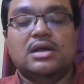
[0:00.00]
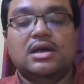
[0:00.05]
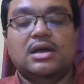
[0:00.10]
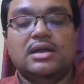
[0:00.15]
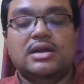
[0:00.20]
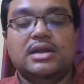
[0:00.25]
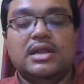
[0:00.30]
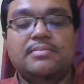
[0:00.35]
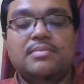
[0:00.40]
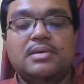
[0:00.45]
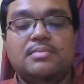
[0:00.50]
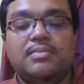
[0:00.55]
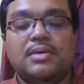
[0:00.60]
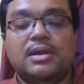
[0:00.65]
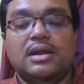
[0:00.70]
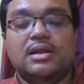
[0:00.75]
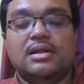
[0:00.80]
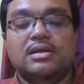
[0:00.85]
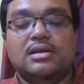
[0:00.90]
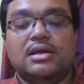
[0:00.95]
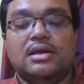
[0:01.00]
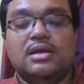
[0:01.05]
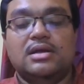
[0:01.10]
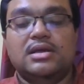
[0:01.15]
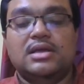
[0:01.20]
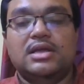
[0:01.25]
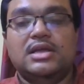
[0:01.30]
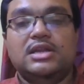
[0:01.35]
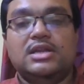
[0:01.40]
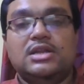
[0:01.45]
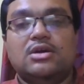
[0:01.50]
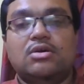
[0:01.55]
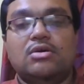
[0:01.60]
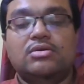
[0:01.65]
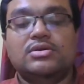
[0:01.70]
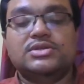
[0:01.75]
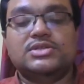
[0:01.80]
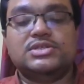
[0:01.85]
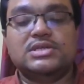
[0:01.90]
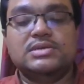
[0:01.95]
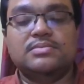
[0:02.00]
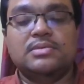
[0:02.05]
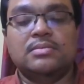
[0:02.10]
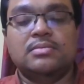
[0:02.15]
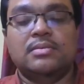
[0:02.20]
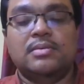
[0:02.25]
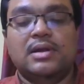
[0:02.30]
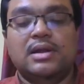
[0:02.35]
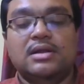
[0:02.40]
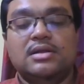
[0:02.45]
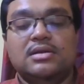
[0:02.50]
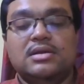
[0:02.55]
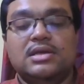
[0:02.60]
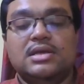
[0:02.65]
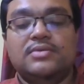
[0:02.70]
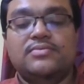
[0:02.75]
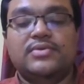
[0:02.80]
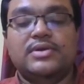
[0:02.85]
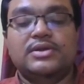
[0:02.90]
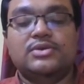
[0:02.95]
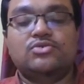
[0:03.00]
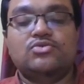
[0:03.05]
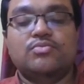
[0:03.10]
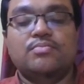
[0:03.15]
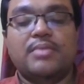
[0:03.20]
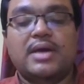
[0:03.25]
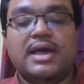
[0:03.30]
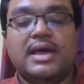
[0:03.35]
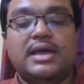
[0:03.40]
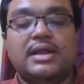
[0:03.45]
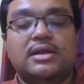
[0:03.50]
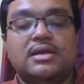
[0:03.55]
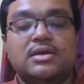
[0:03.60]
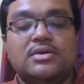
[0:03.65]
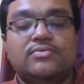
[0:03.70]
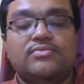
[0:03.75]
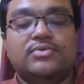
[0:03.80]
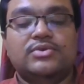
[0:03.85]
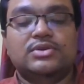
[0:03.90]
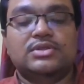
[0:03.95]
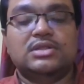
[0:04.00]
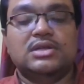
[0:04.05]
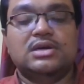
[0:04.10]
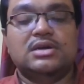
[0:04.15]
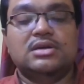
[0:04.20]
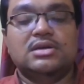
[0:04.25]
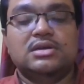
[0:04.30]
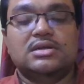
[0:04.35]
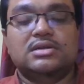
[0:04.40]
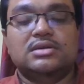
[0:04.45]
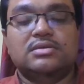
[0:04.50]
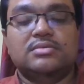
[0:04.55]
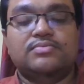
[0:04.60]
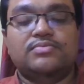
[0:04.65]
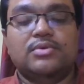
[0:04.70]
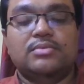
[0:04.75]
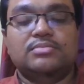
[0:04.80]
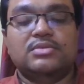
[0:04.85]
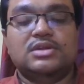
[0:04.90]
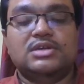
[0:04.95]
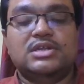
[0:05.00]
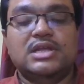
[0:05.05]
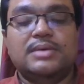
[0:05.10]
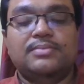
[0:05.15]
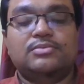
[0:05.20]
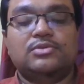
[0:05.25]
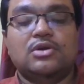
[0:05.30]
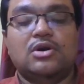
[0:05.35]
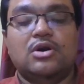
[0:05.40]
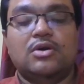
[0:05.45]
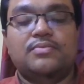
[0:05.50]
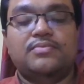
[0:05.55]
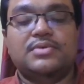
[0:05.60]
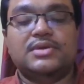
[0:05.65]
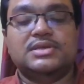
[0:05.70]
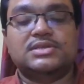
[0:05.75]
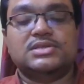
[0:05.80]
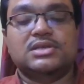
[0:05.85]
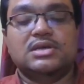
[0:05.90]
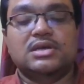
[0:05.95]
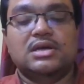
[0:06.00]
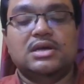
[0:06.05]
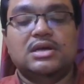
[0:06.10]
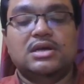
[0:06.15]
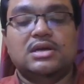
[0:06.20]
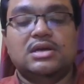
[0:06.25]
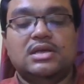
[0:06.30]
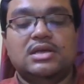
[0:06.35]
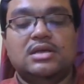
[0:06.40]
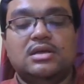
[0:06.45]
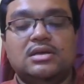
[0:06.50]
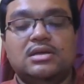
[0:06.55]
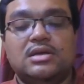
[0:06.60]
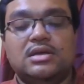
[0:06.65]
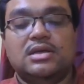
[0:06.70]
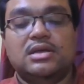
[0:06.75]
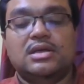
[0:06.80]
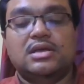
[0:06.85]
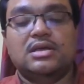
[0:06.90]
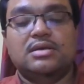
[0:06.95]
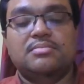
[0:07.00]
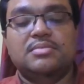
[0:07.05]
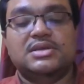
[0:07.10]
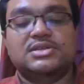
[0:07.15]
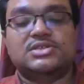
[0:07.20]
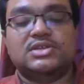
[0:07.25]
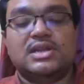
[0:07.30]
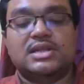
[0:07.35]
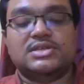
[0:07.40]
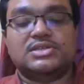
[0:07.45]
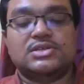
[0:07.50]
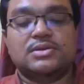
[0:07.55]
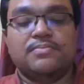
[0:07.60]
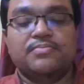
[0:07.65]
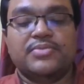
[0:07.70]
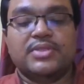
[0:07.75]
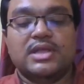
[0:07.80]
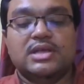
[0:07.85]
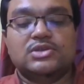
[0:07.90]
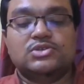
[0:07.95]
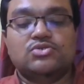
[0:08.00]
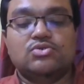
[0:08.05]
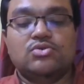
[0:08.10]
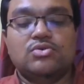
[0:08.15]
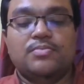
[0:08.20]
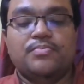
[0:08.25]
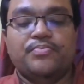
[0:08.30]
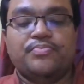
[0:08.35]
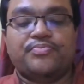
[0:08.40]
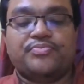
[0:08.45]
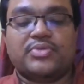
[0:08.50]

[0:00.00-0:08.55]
unnameable, inconceivable even to man for from the depth of his imageless. So